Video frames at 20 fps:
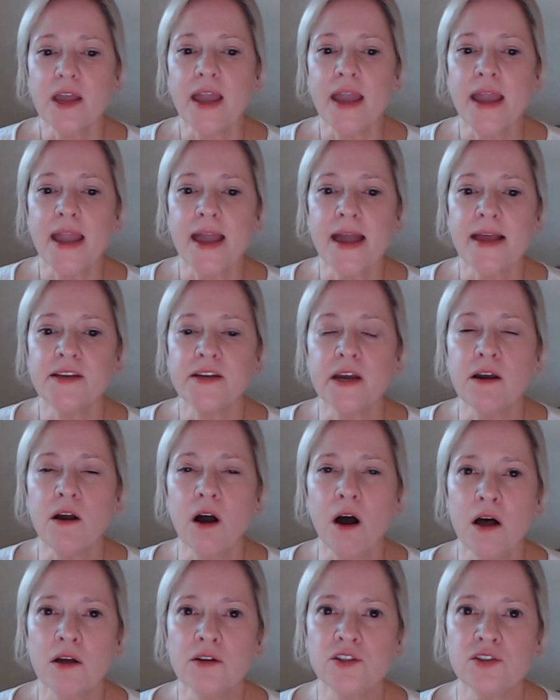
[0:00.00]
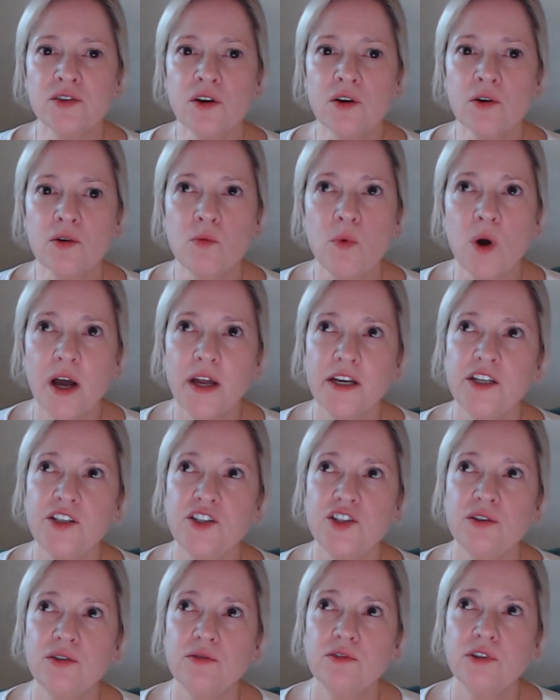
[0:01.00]
And I also wanted
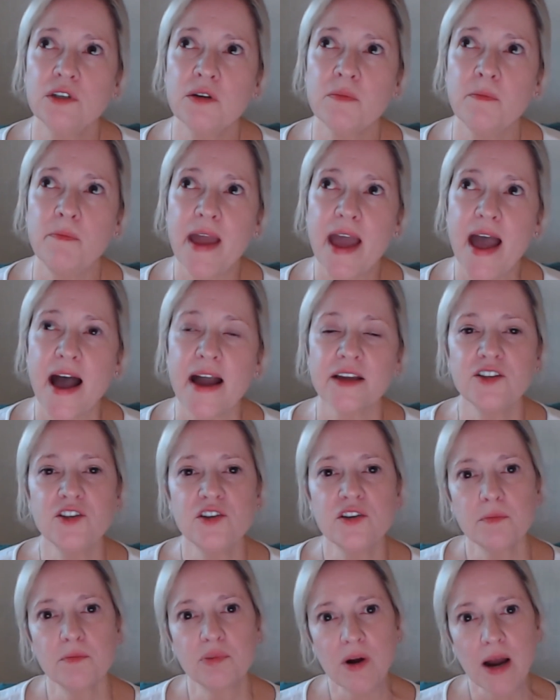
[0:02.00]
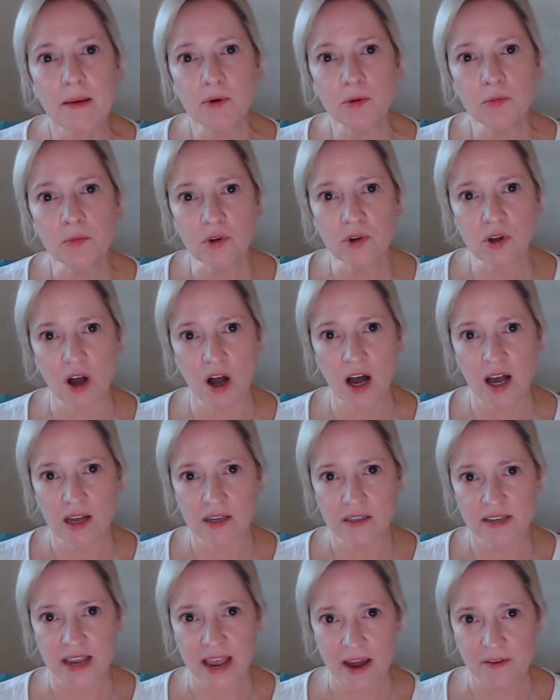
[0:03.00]
to look back to the probable
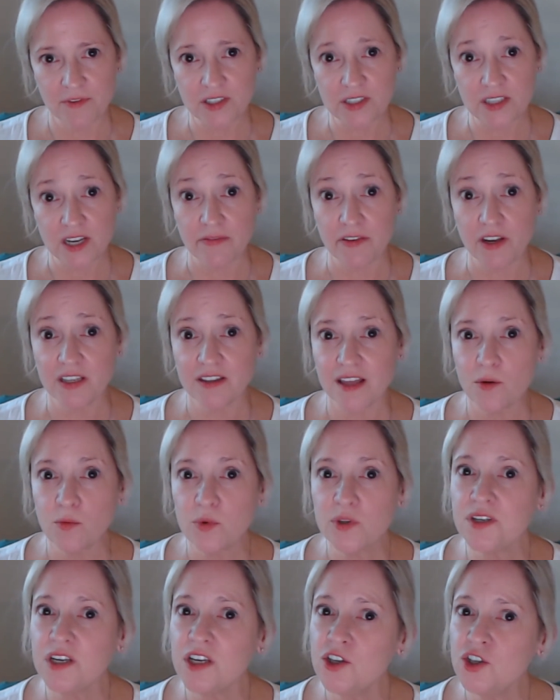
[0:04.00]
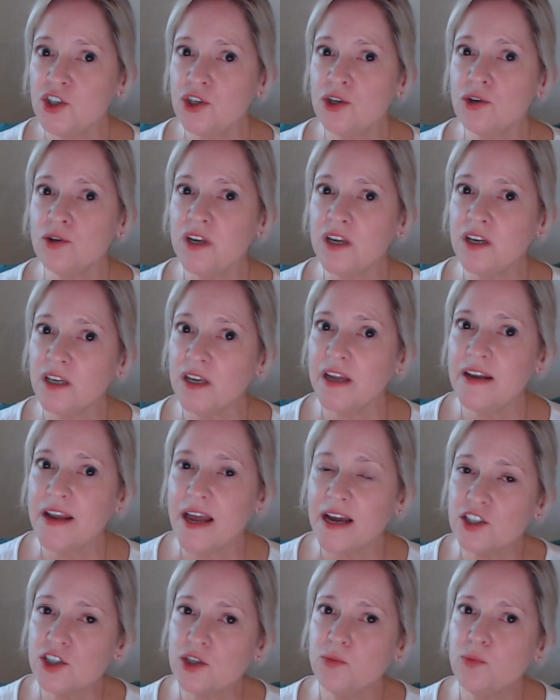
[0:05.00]
cause affidavit that was issued in
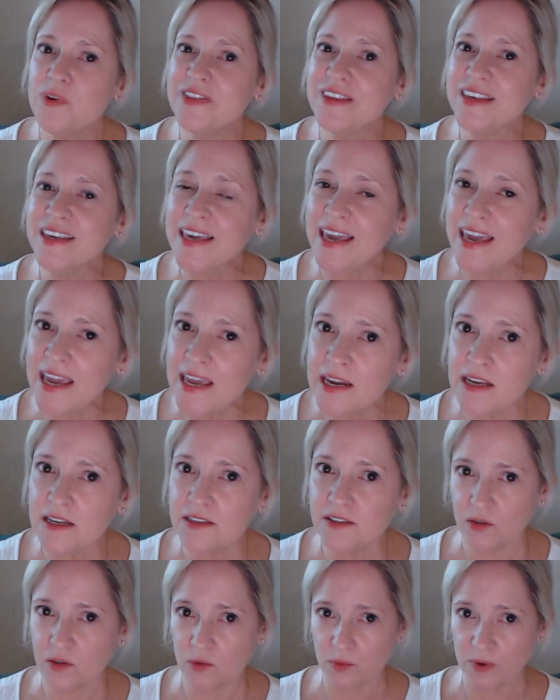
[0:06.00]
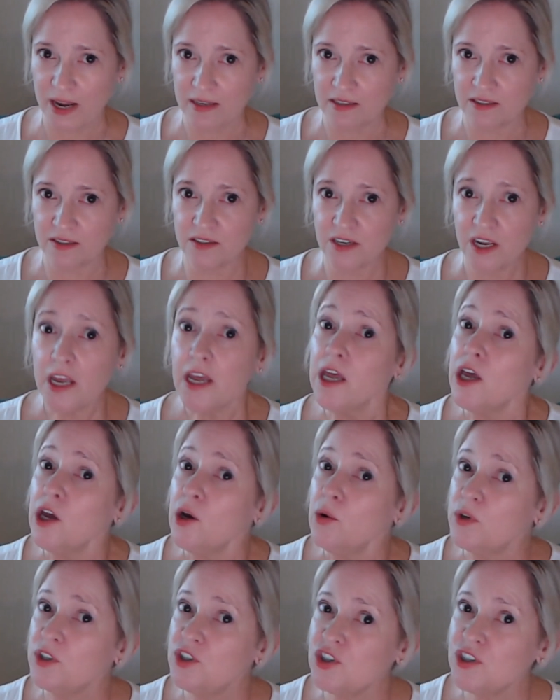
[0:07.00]
connection with Katie's arrest,
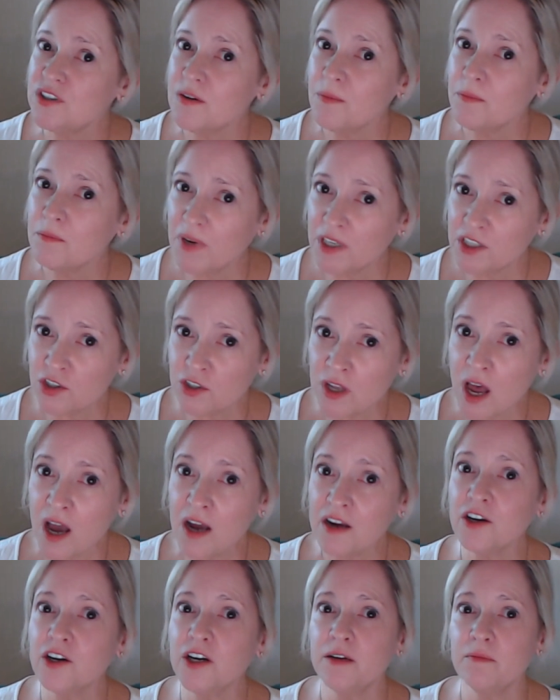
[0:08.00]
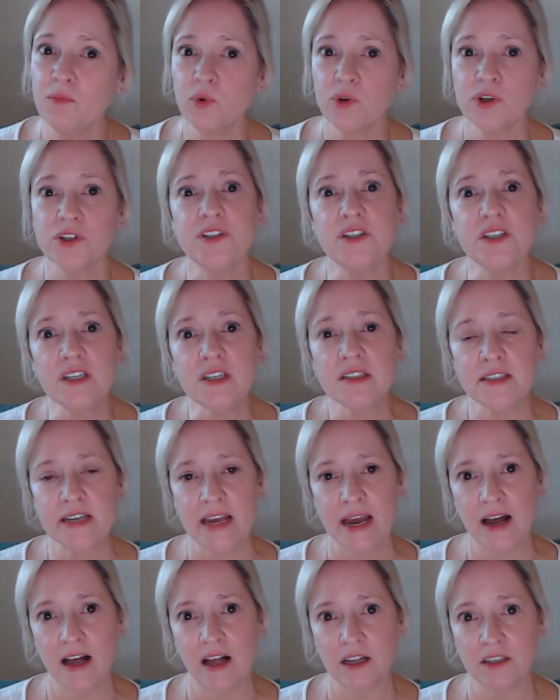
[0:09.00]
which is much longer and more
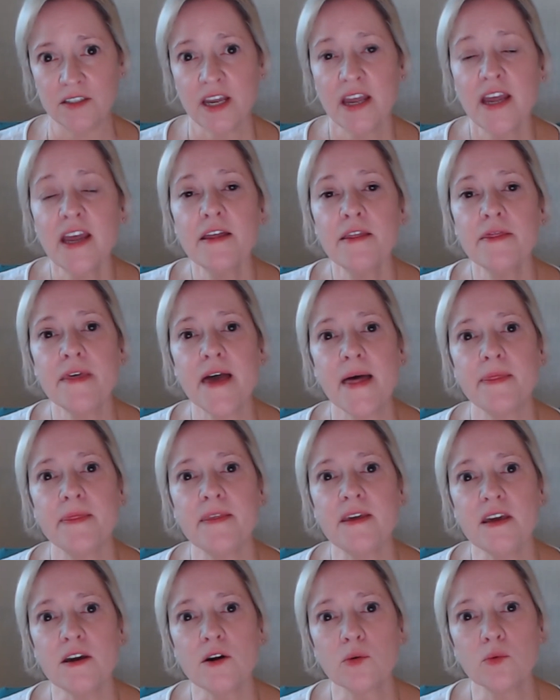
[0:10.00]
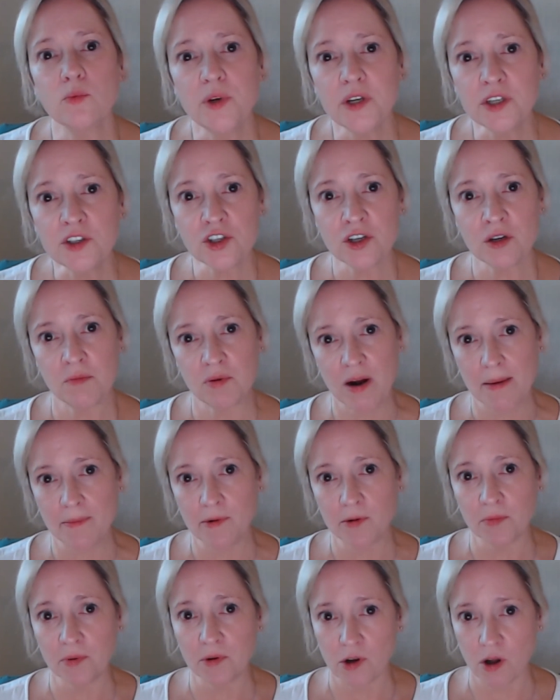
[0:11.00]
detailed than the original
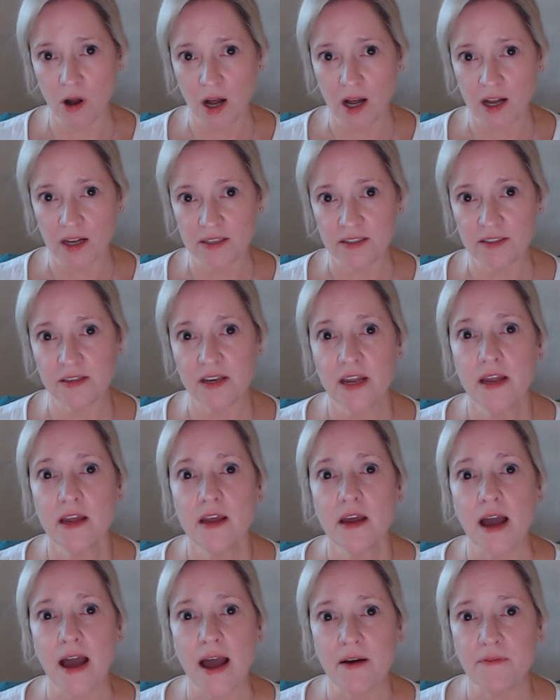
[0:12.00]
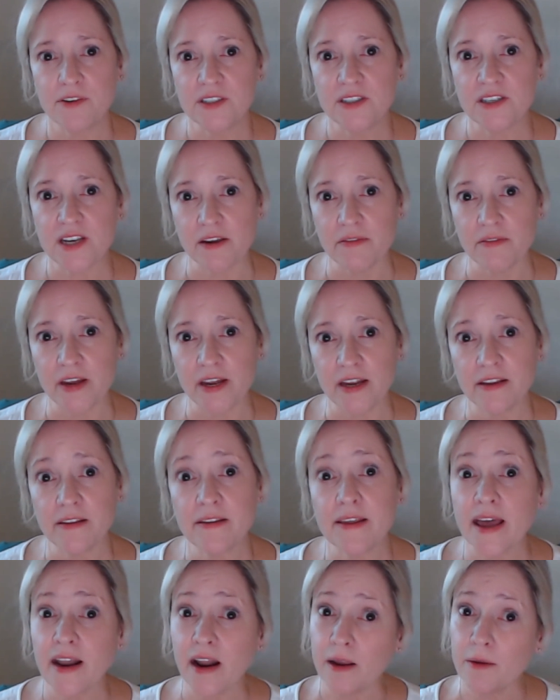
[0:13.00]
probable cause affidavit
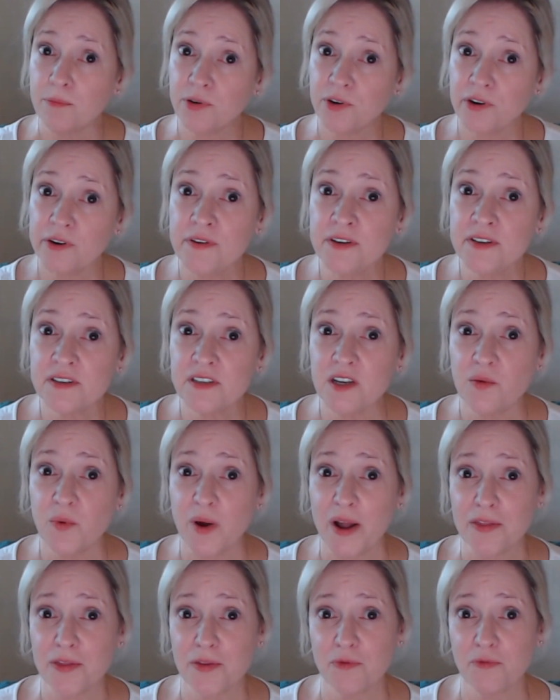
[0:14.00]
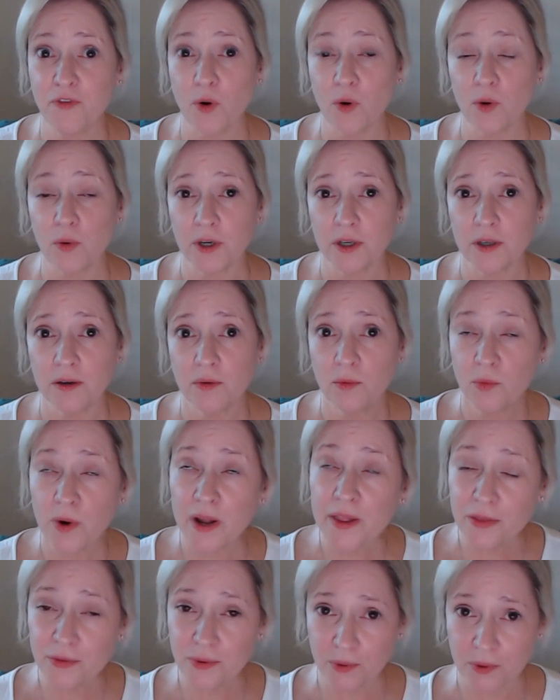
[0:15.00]
that I previously went
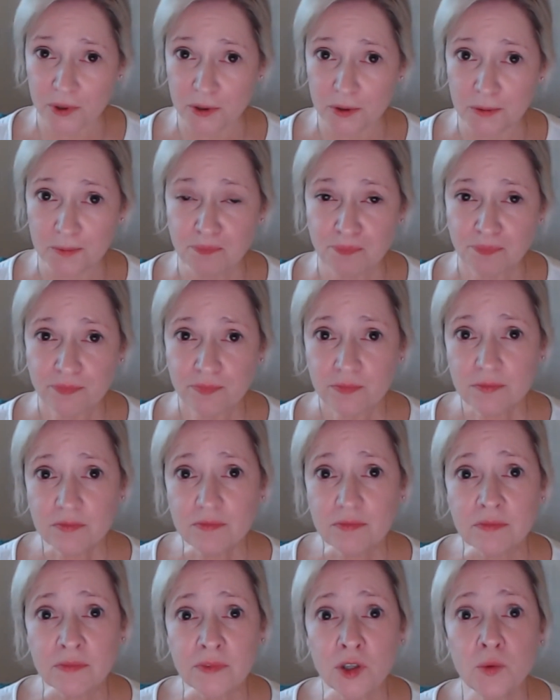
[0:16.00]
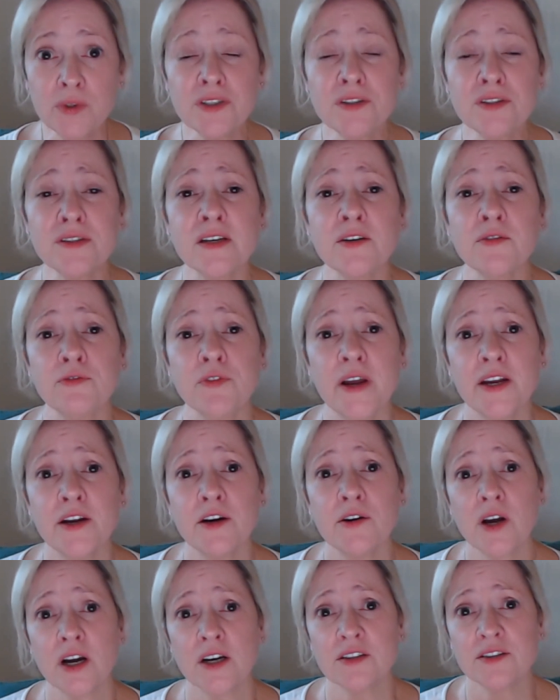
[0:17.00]
through when
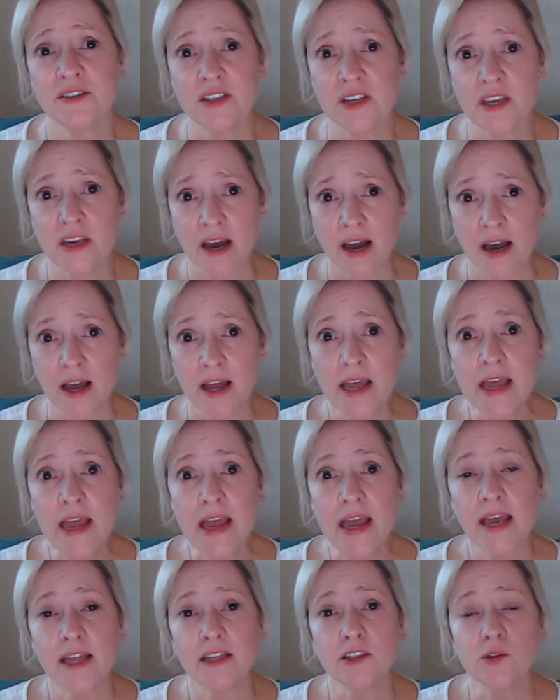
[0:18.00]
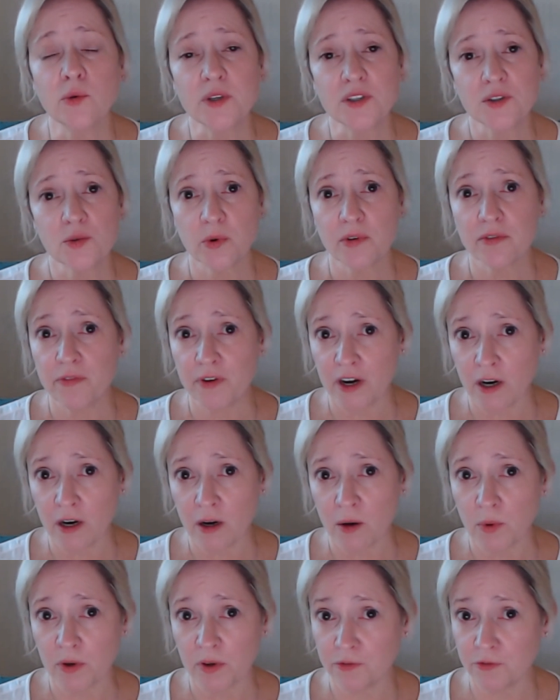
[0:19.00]
Sigfredo Garcia and Luis
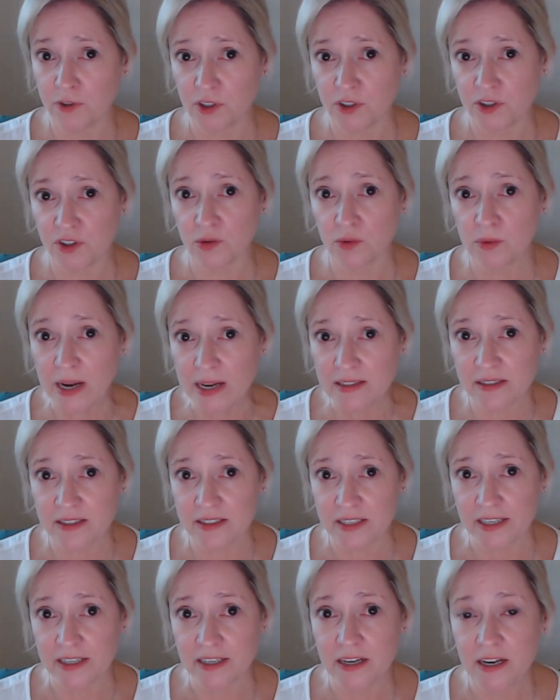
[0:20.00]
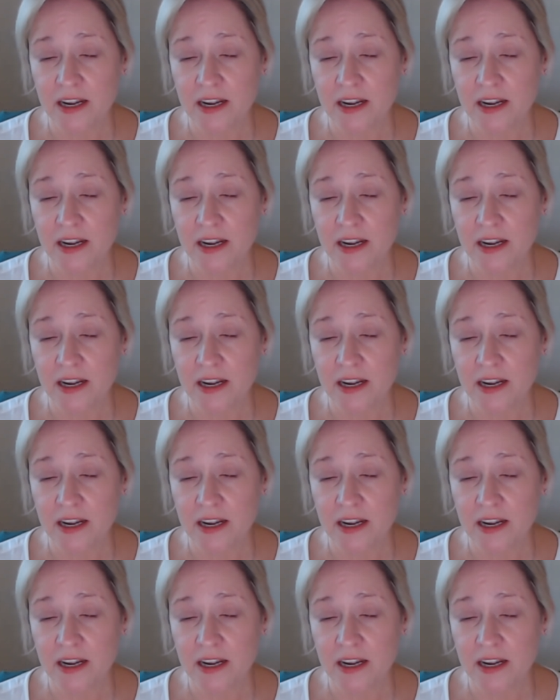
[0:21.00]
Rivera were first arrested.